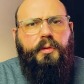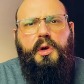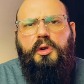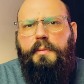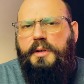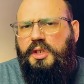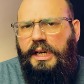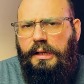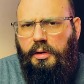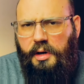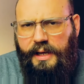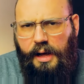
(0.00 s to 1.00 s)
Use
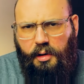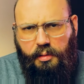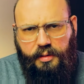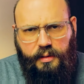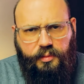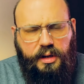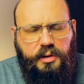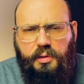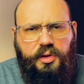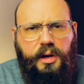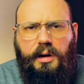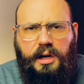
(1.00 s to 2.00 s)
machine learning algorithms and
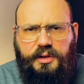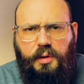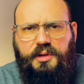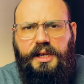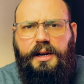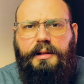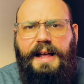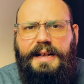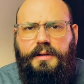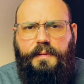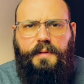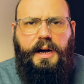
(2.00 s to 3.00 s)
use their associated
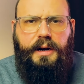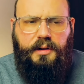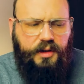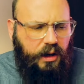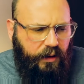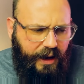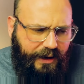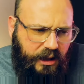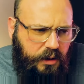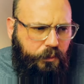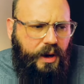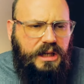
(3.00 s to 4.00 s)
classifiers and
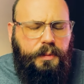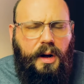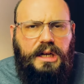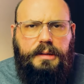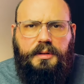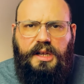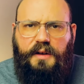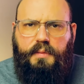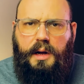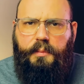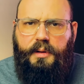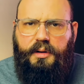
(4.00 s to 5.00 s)
get the best possible set of
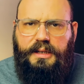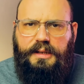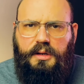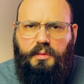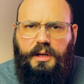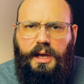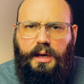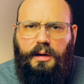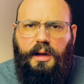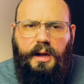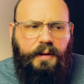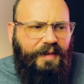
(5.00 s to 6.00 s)
probabilities that you can.